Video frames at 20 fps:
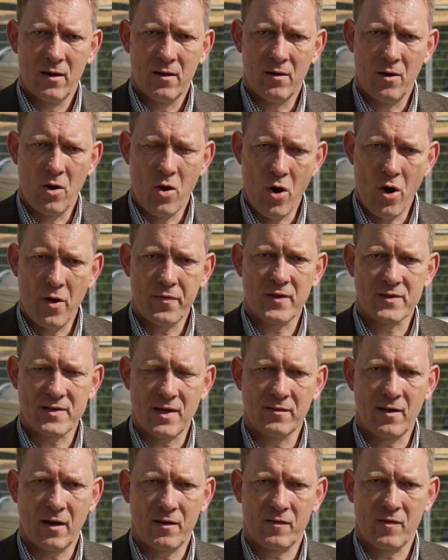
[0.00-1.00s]
learn these
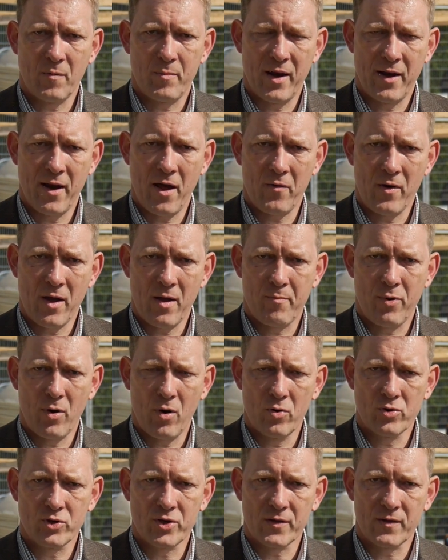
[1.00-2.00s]
interdisciplinary
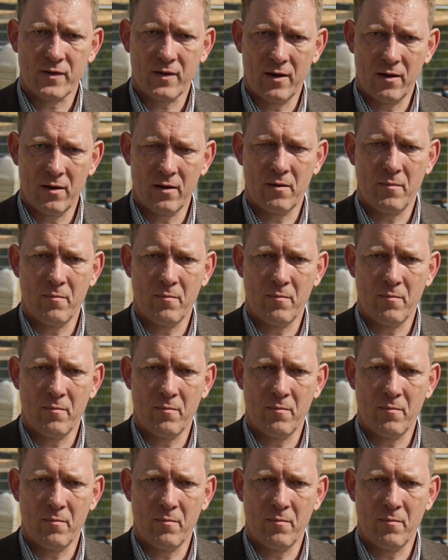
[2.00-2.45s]
approaches in